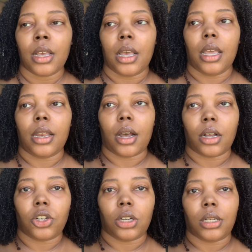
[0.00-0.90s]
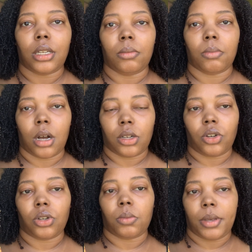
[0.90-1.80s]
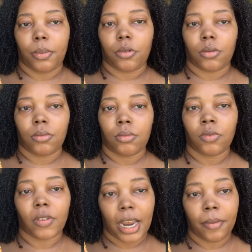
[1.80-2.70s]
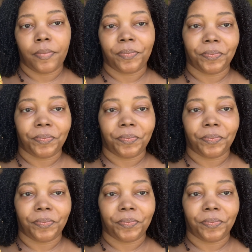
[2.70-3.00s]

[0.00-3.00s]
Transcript: and not just monsters and people, right?